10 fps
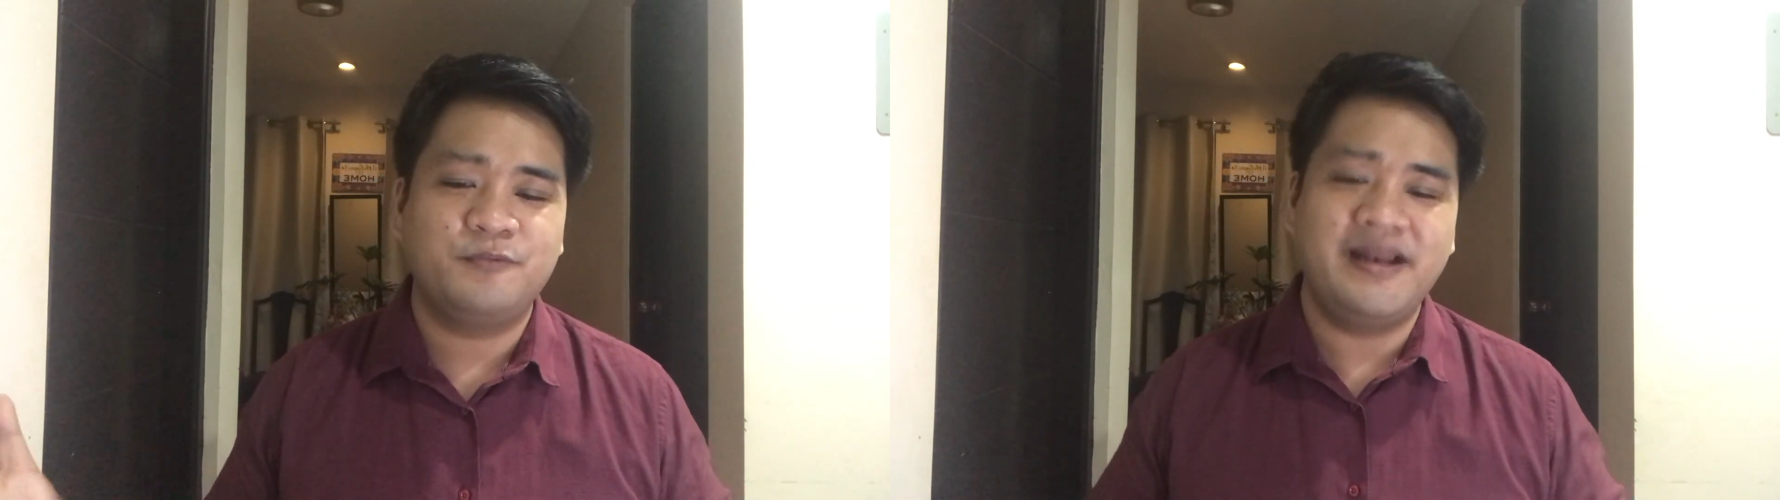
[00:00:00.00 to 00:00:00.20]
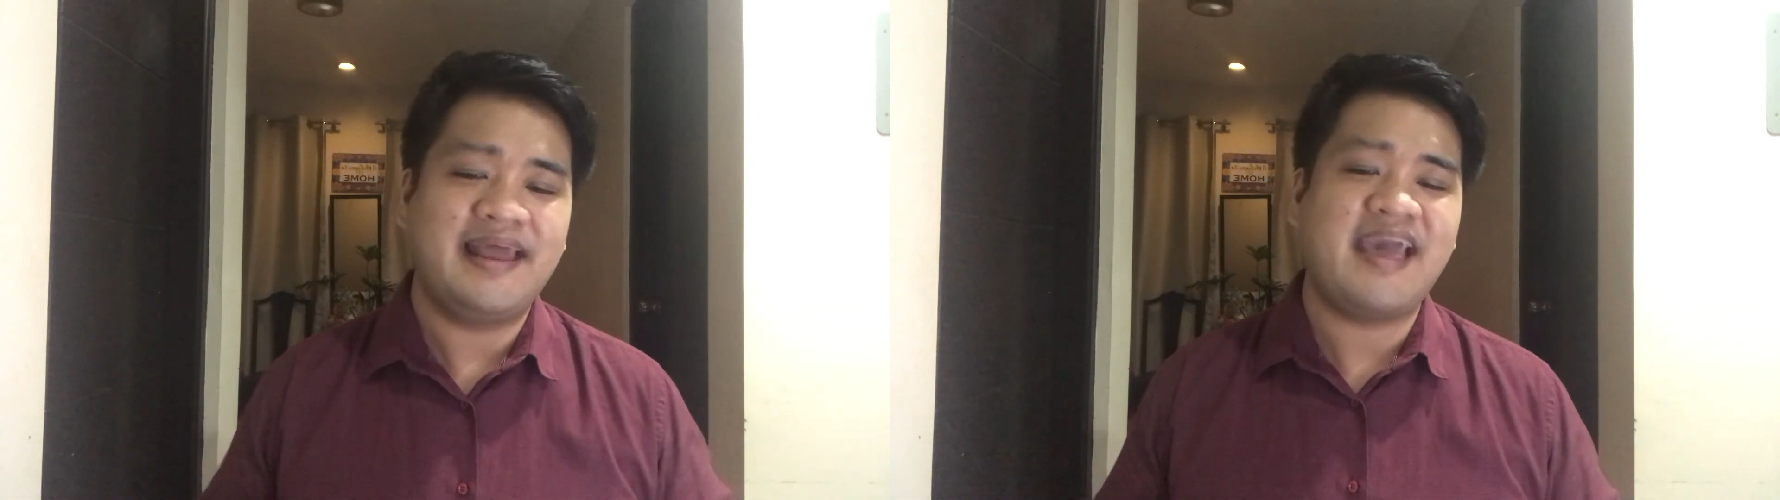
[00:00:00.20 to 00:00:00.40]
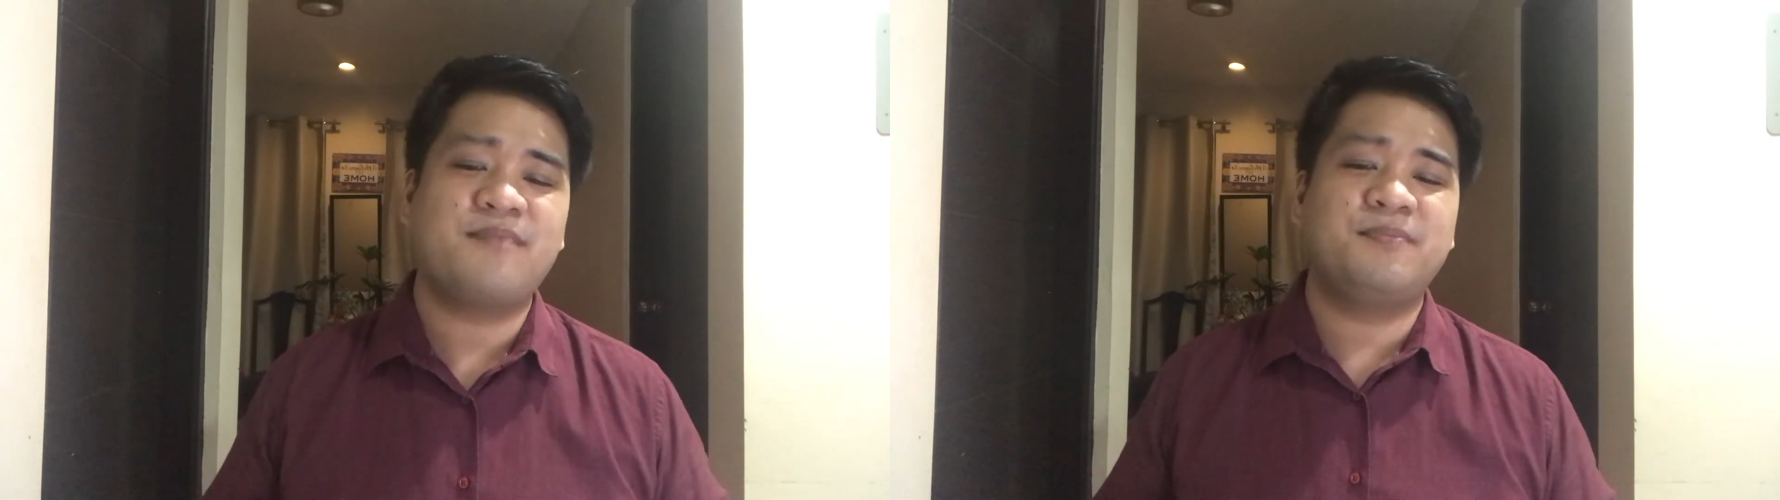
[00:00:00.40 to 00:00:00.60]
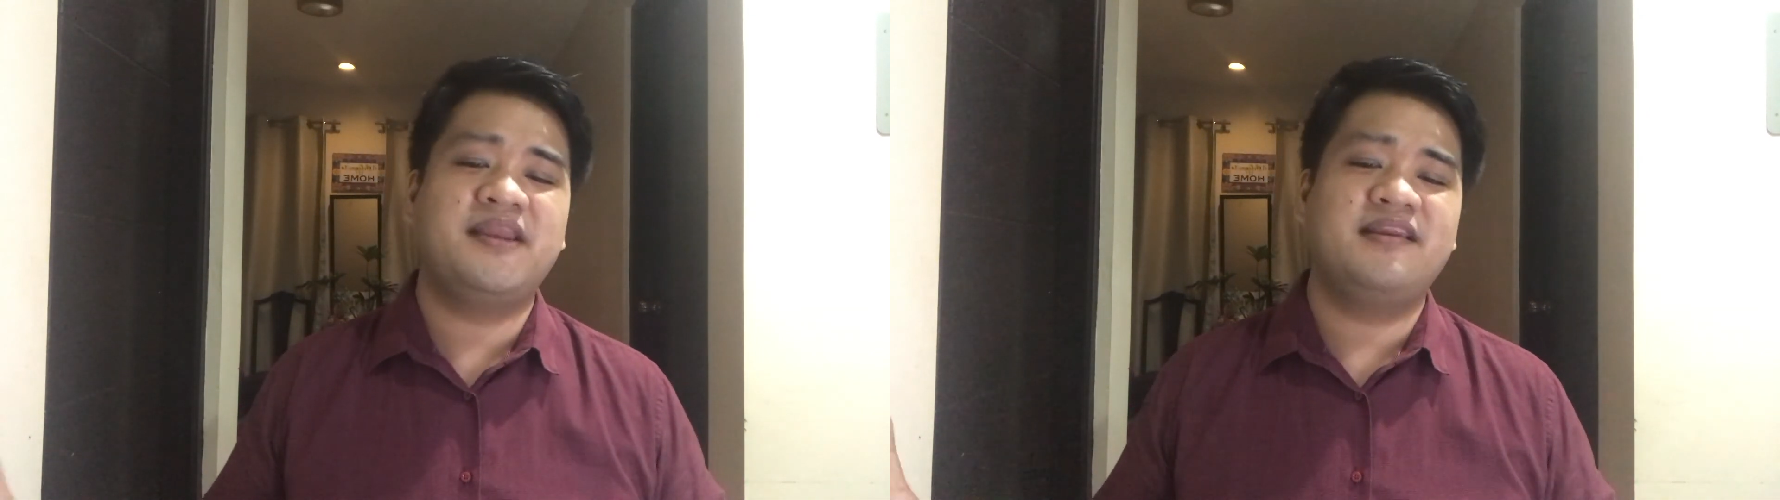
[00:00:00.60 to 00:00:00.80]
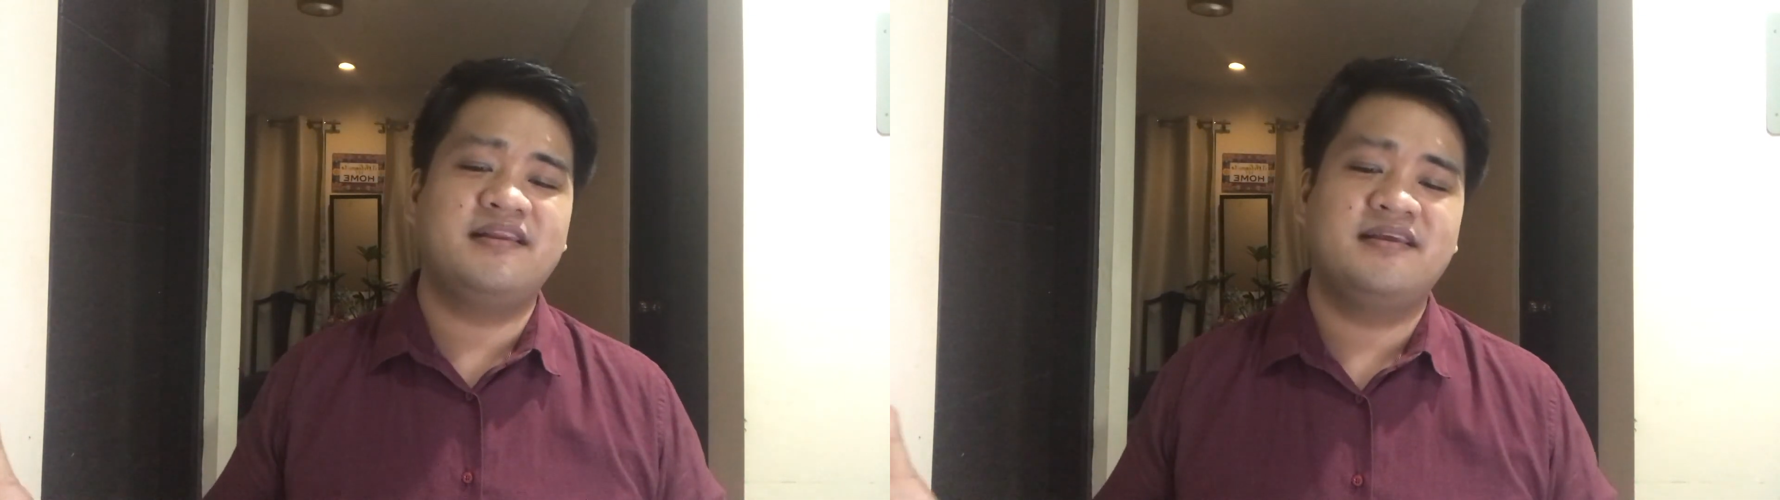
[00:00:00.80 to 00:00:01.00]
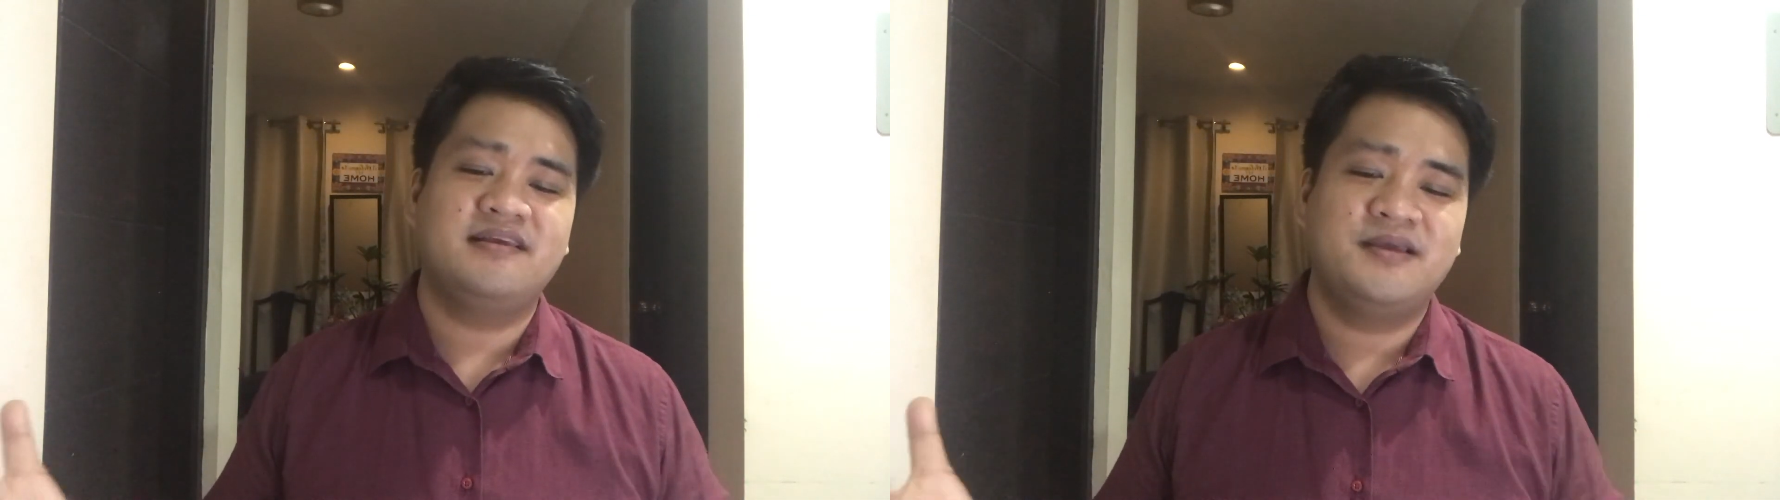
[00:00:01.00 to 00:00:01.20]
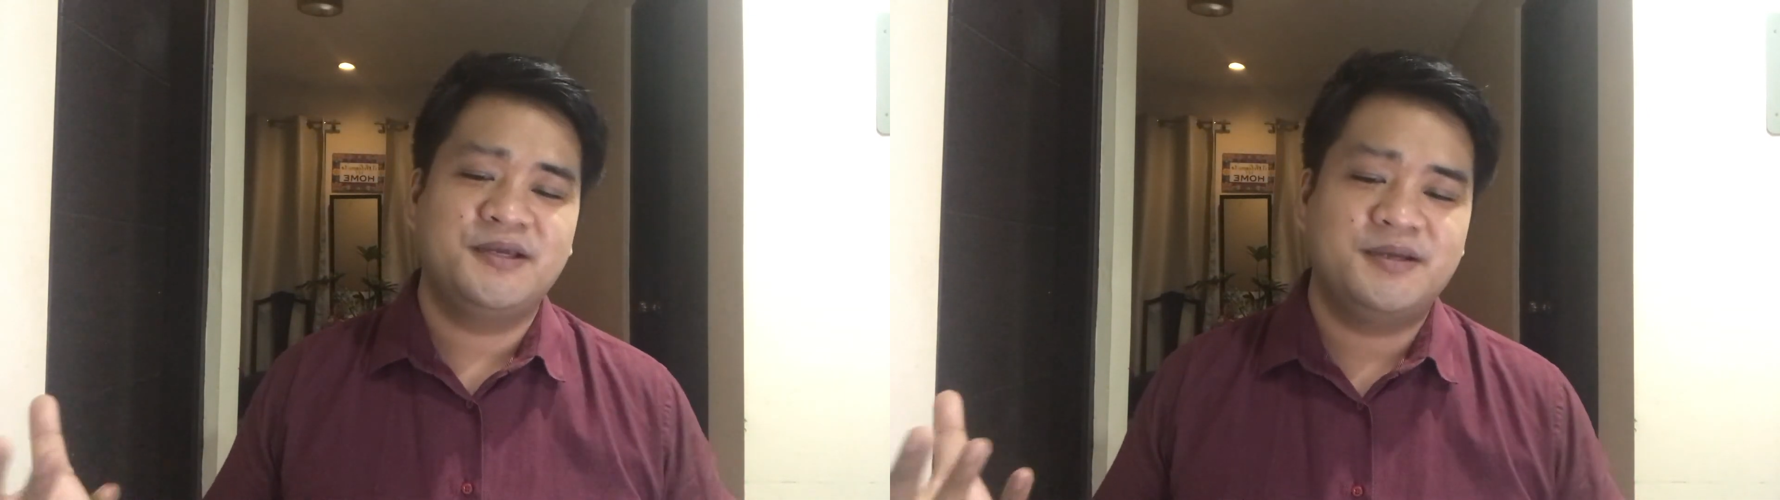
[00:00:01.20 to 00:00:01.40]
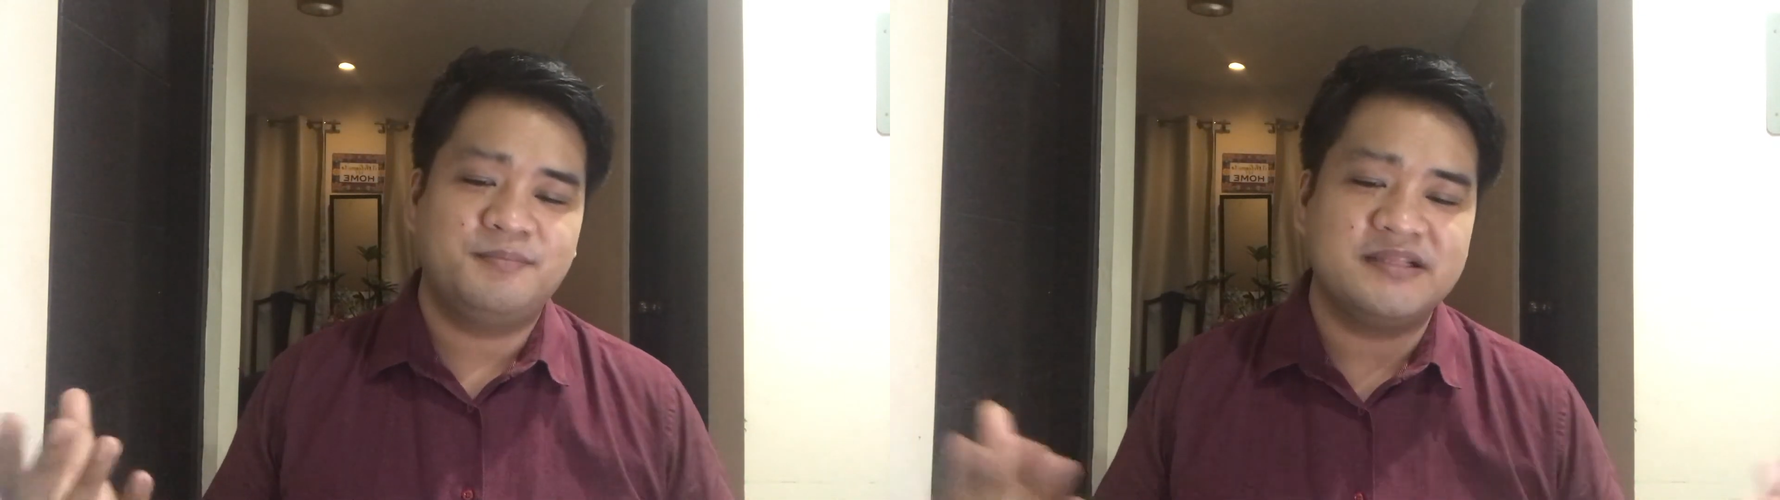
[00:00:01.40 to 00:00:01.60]
will happen,
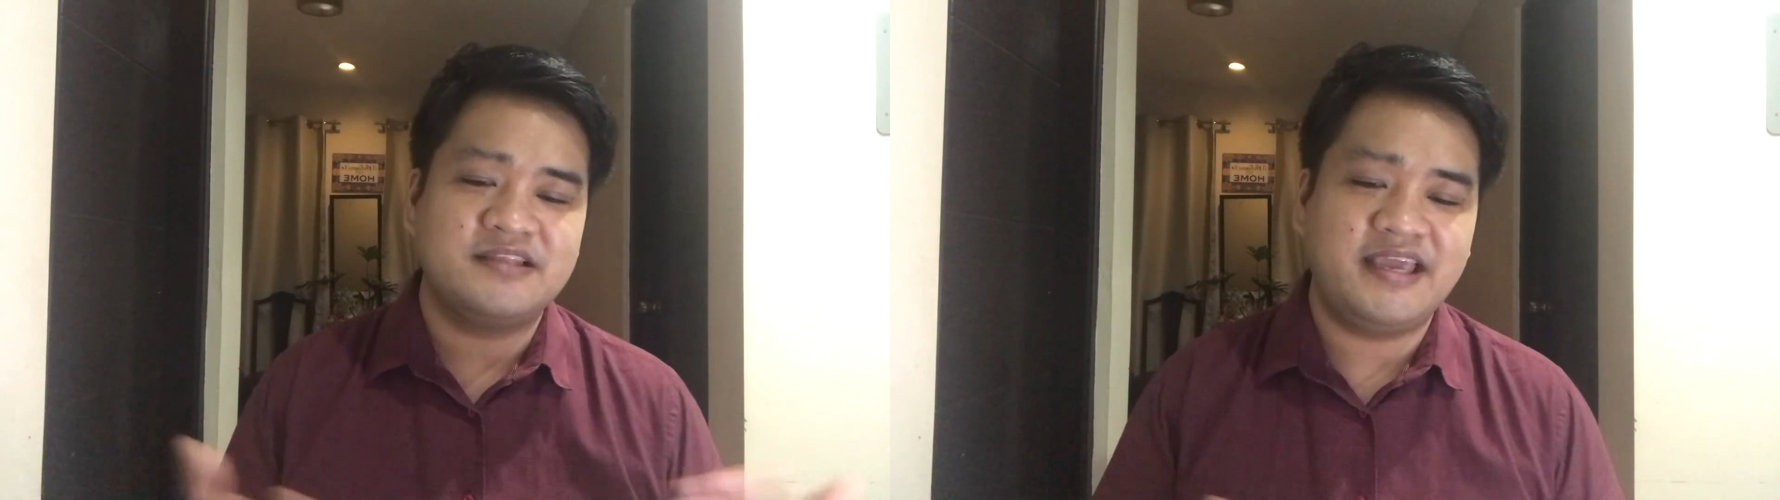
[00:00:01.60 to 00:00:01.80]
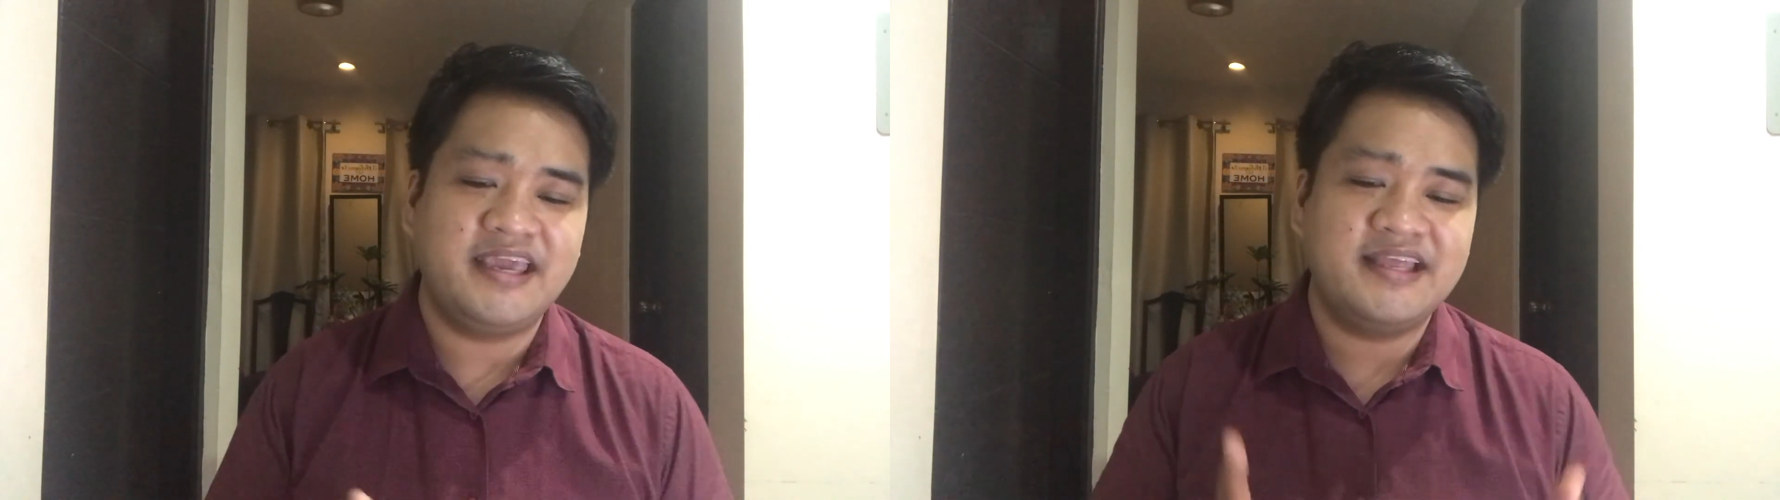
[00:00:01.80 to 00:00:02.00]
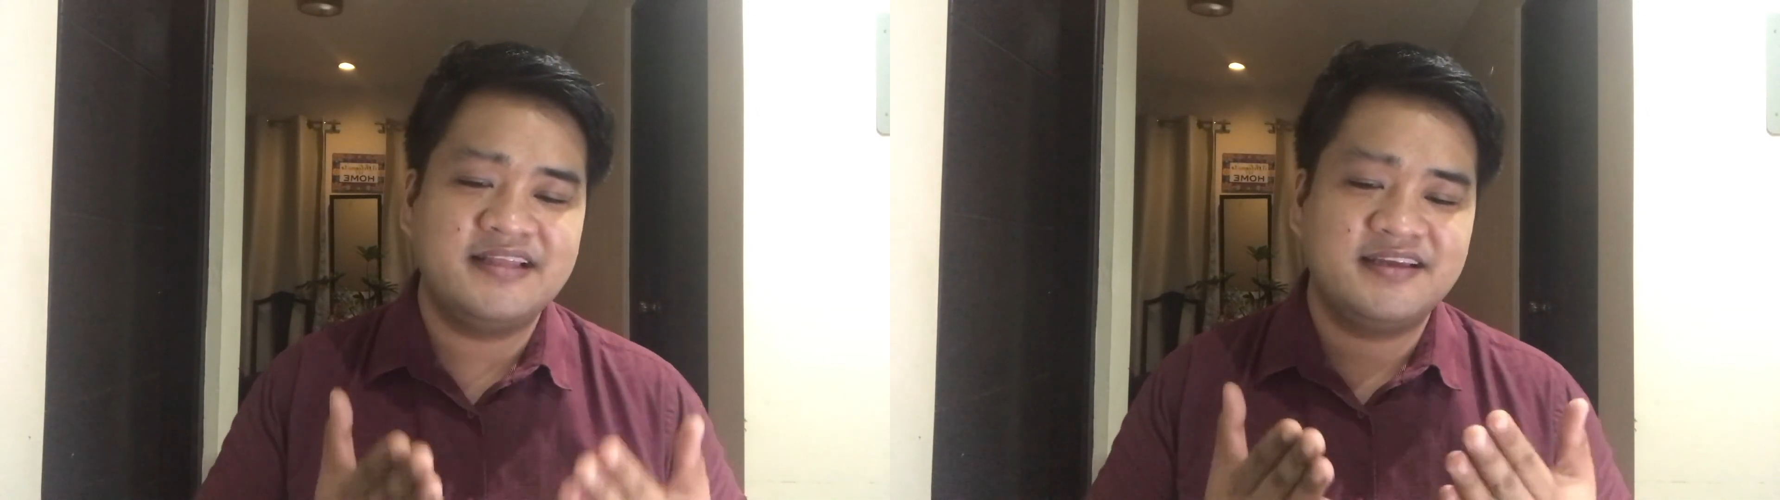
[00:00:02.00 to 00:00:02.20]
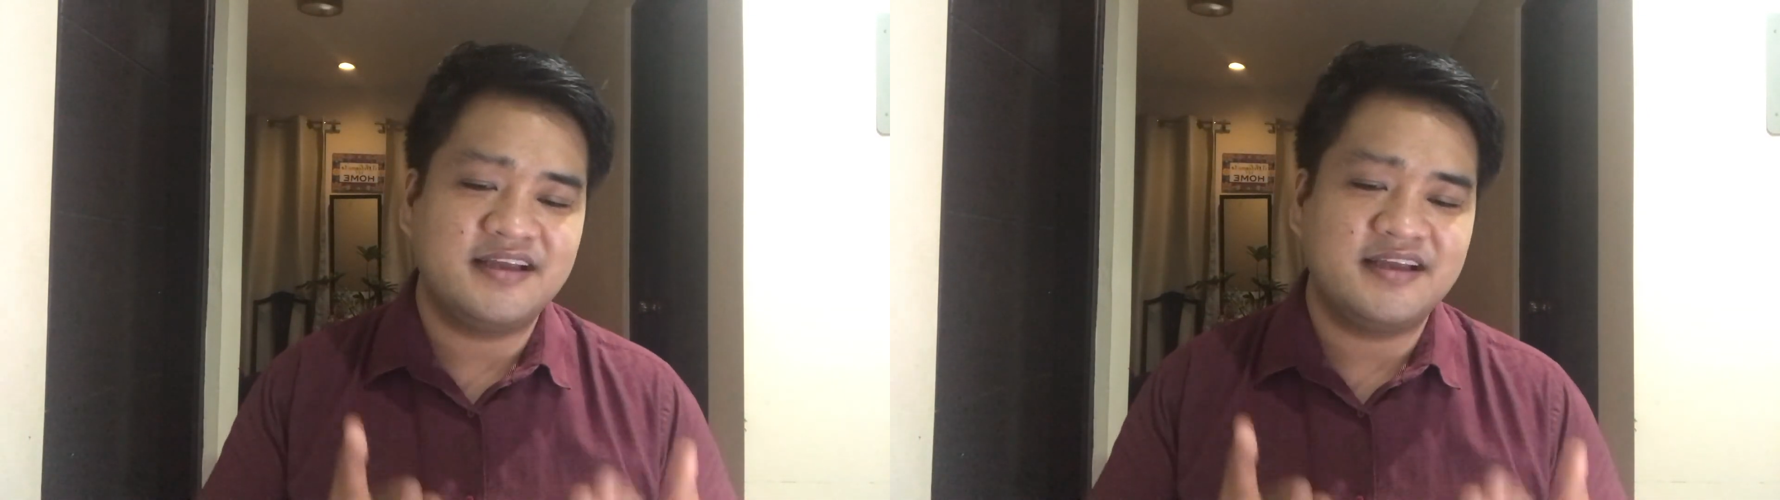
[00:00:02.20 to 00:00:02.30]
but in